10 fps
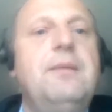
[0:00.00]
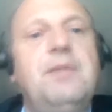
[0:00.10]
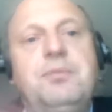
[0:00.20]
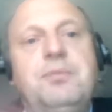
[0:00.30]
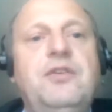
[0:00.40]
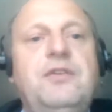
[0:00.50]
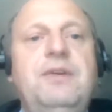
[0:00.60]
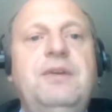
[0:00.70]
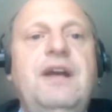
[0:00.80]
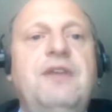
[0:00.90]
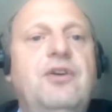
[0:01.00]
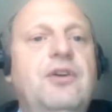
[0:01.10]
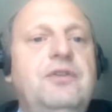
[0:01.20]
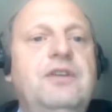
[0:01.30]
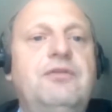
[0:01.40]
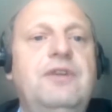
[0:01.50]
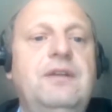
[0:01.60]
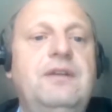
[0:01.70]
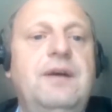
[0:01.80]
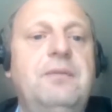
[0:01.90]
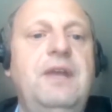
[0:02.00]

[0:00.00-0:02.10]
but possibly have also different